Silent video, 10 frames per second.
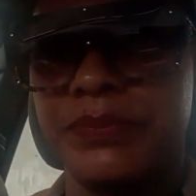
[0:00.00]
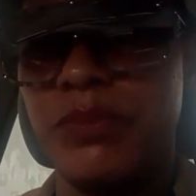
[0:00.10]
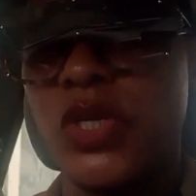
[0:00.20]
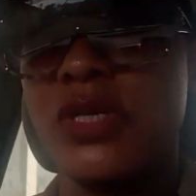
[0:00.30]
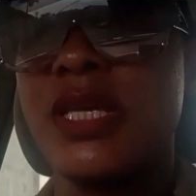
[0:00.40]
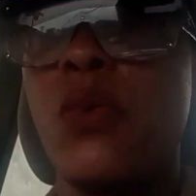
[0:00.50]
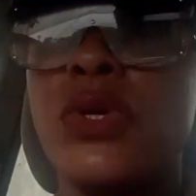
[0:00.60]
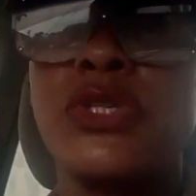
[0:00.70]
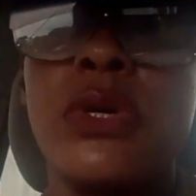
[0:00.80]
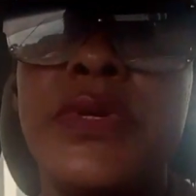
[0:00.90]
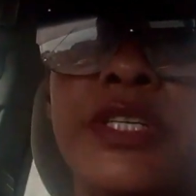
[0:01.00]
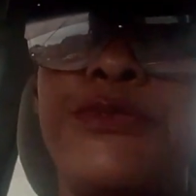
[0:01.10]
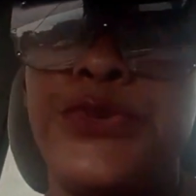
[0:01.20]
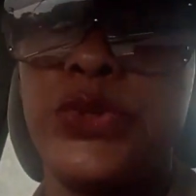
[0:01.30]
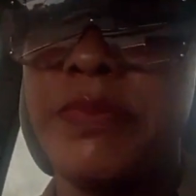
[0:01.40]
because I was already
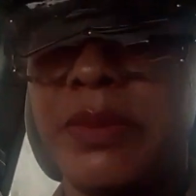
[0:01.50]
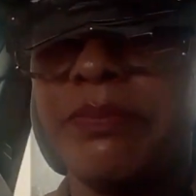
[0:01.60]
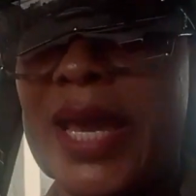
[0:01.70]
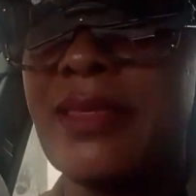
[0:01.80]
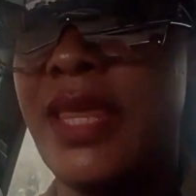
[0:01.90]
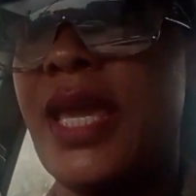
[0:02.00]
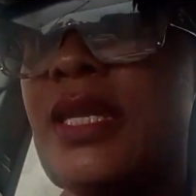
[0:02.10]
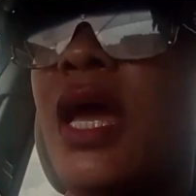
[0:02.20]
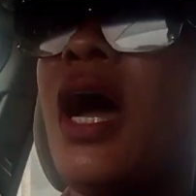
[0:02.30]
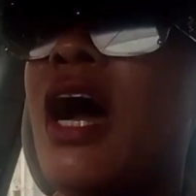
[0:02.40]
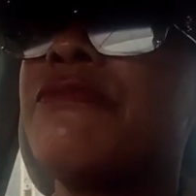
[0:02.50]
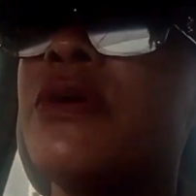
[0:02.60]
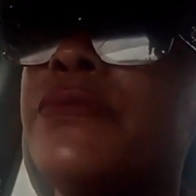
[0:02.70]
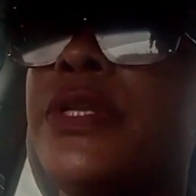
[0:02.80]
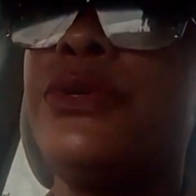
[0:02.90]
fuming. By then, I've
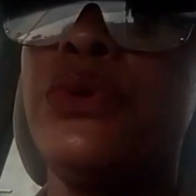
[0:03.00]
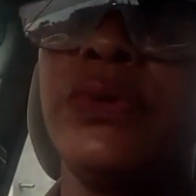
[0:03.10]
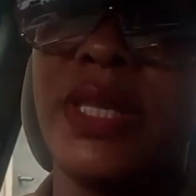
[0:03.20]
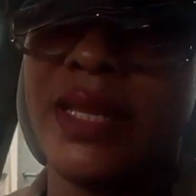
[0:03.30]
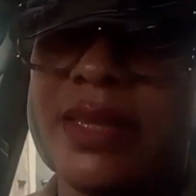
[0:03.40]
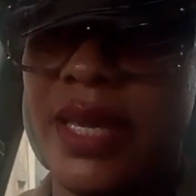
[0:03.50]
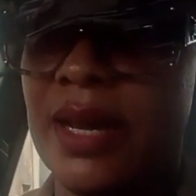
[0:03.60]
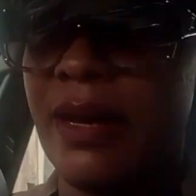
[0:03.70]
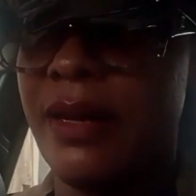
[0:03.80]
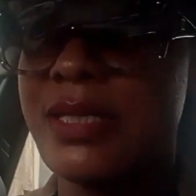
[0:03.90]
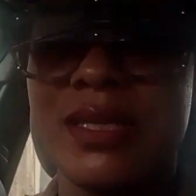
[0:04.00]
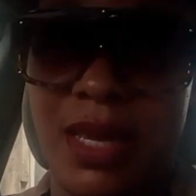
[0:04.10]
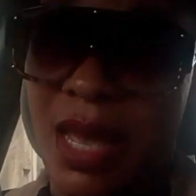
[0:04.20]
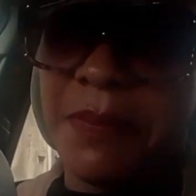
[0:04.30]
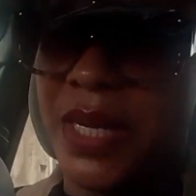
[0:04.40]
already known that they are
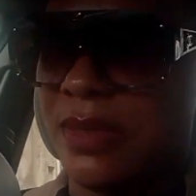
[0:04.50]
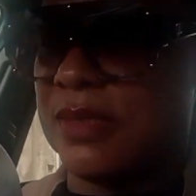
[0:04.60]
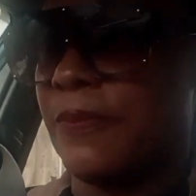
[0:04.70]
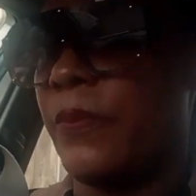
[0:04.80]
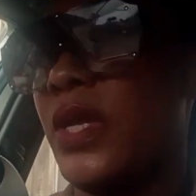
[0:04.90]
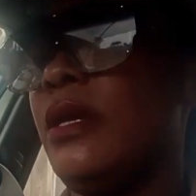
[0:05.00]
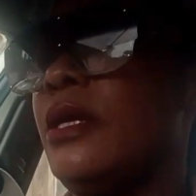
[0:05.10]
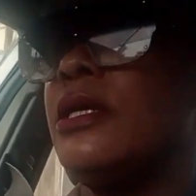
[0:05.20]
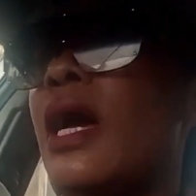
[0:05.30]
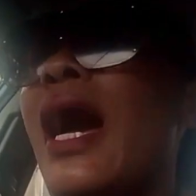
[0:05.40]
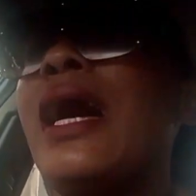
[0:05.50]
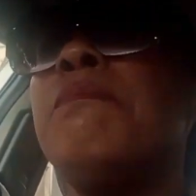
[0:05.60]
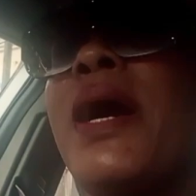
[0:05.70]
scammers. And